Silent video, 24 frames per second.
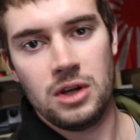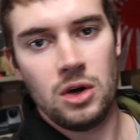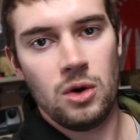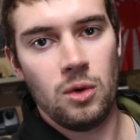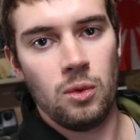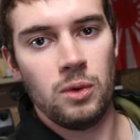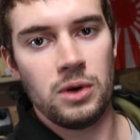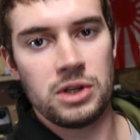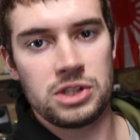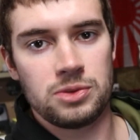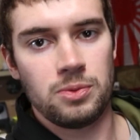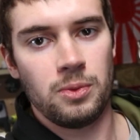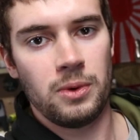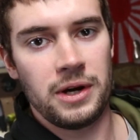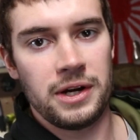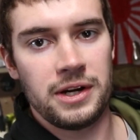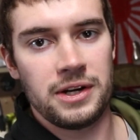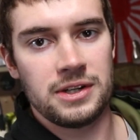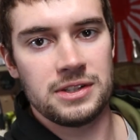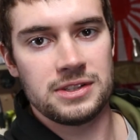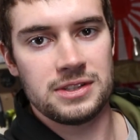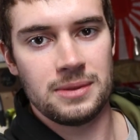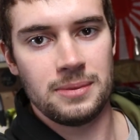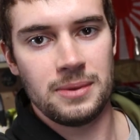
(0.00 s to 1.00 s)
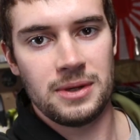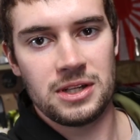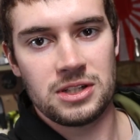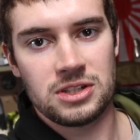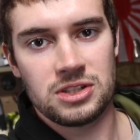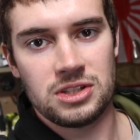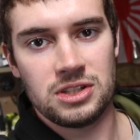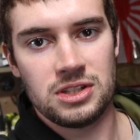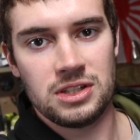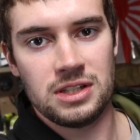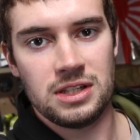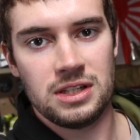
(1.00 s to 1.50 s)
which wires I'm
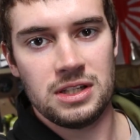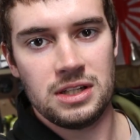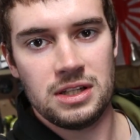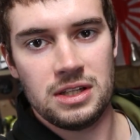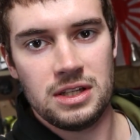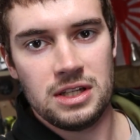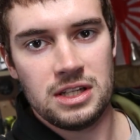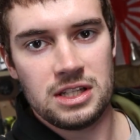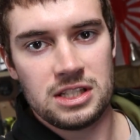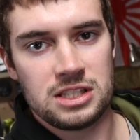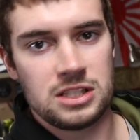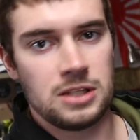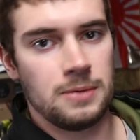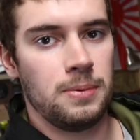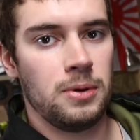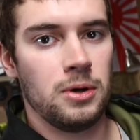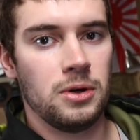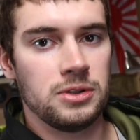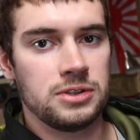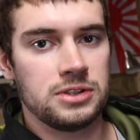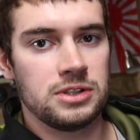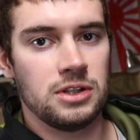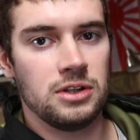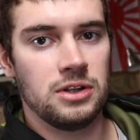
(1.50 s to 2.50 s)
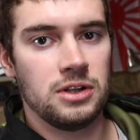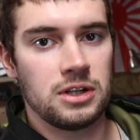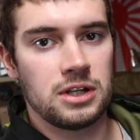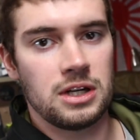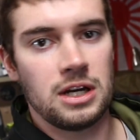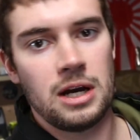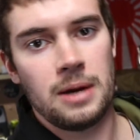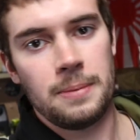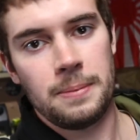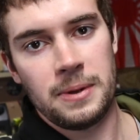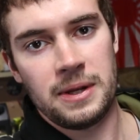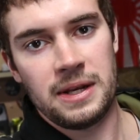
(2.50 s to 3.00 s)
actually supposed to hook
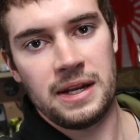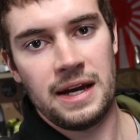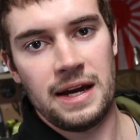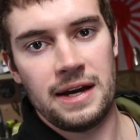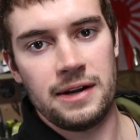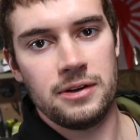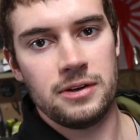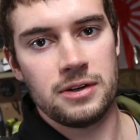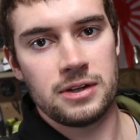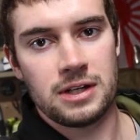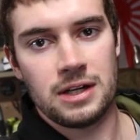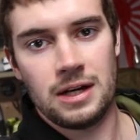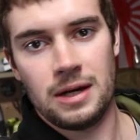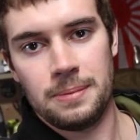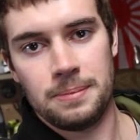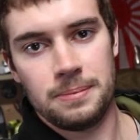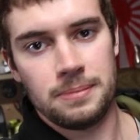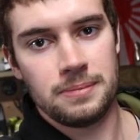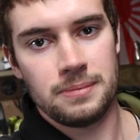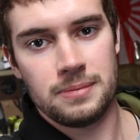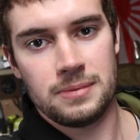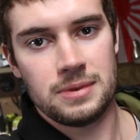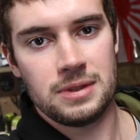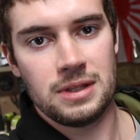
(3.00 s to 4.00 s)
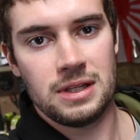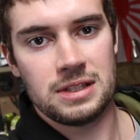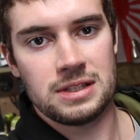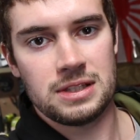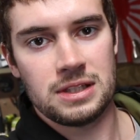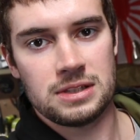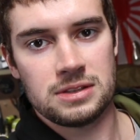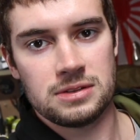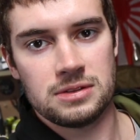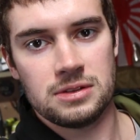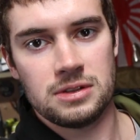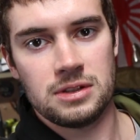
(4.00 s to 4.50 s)
up and not hook up. It
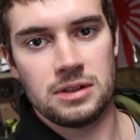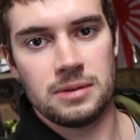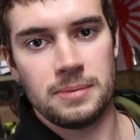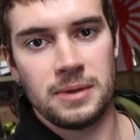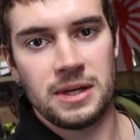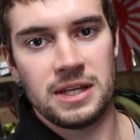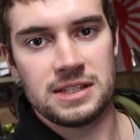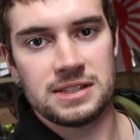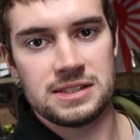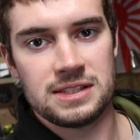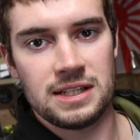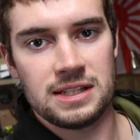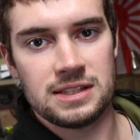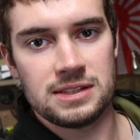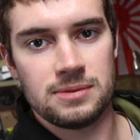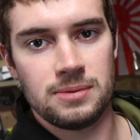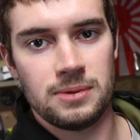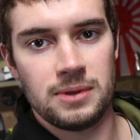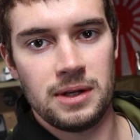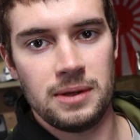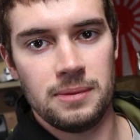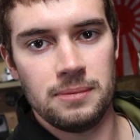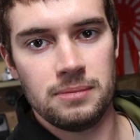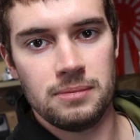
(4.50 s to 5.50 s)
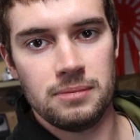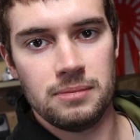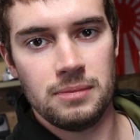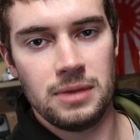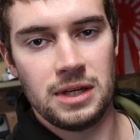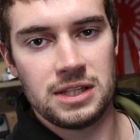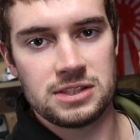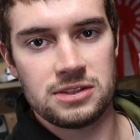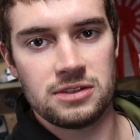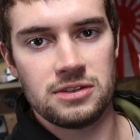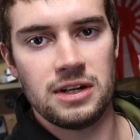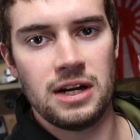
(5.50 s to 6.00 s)
doesn't really make sense when I'm
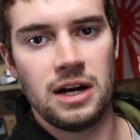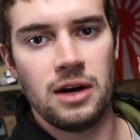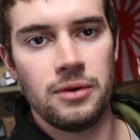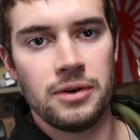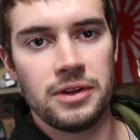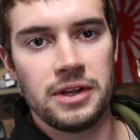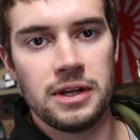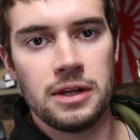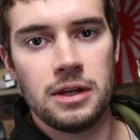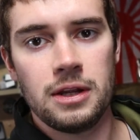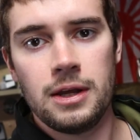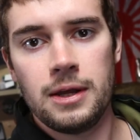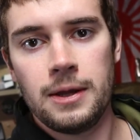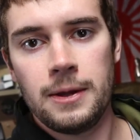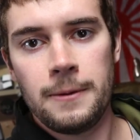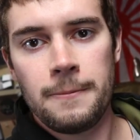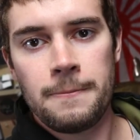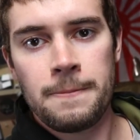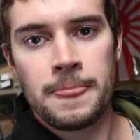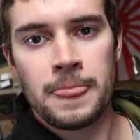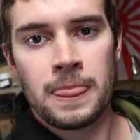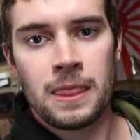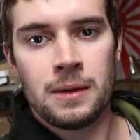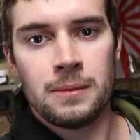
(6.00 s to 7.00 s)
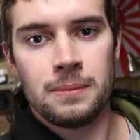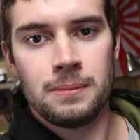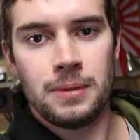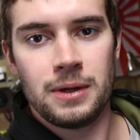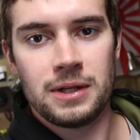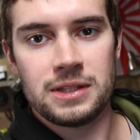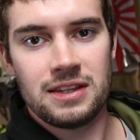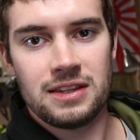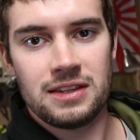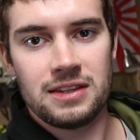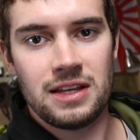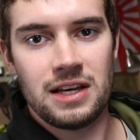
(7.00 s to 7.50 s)
messing around with it.
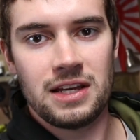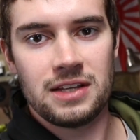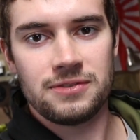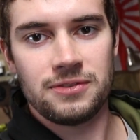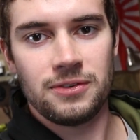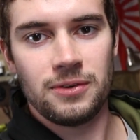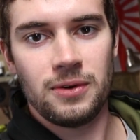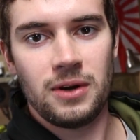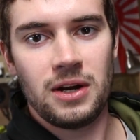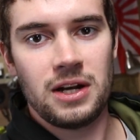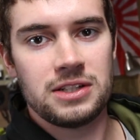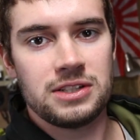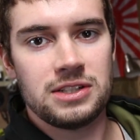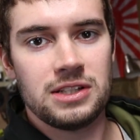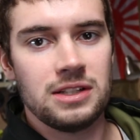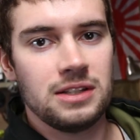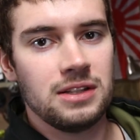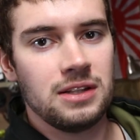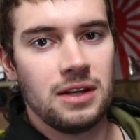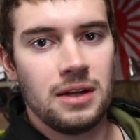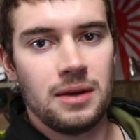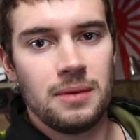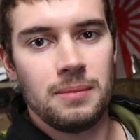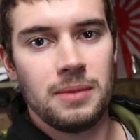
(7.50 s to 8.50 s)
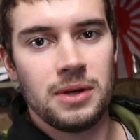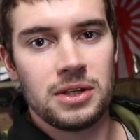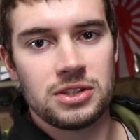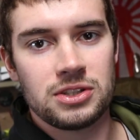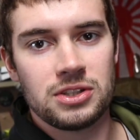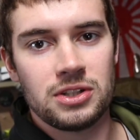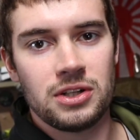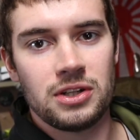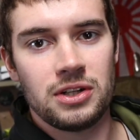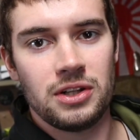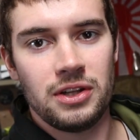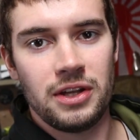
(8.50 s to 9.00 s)
But thanks for watching. Make
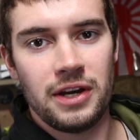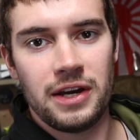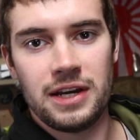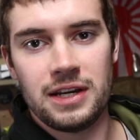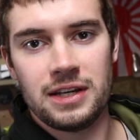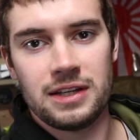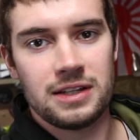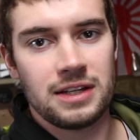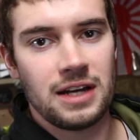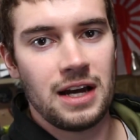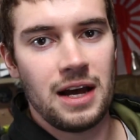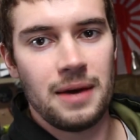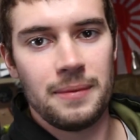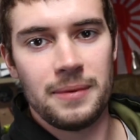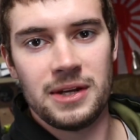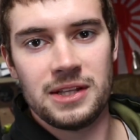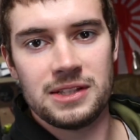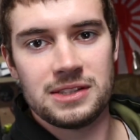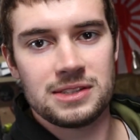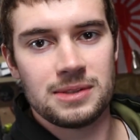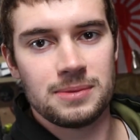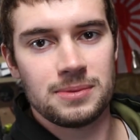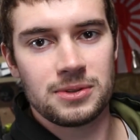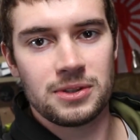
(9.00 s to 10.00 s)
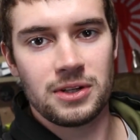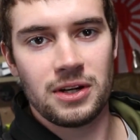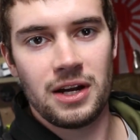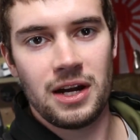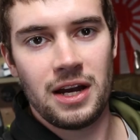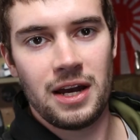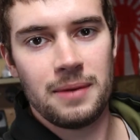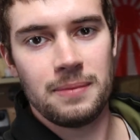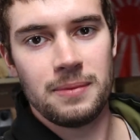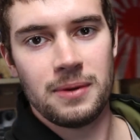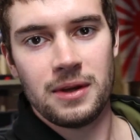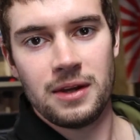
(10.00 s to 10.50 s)
sure to like, comment,
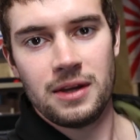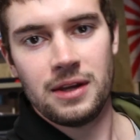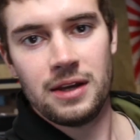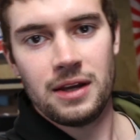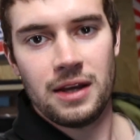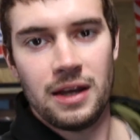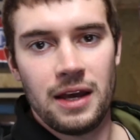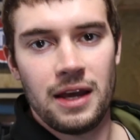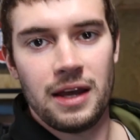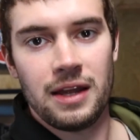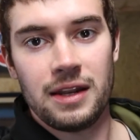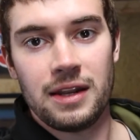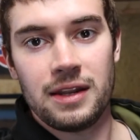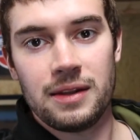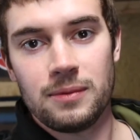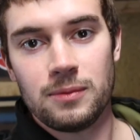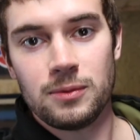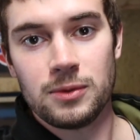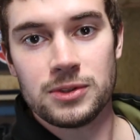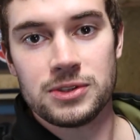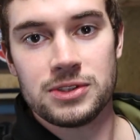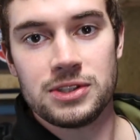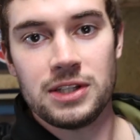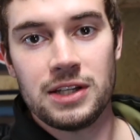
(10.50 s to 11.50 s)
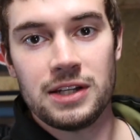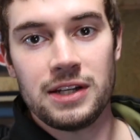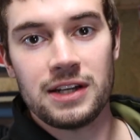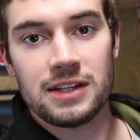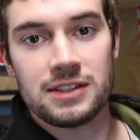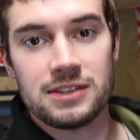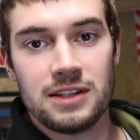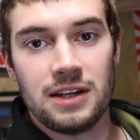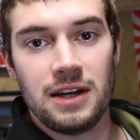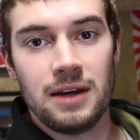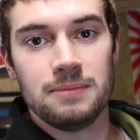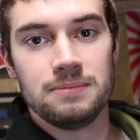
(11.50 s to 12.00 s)
subscribe, and we'll see you
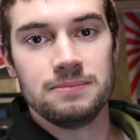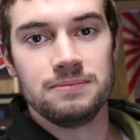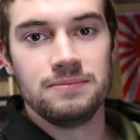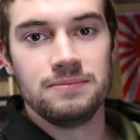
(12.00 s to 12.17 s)
next time.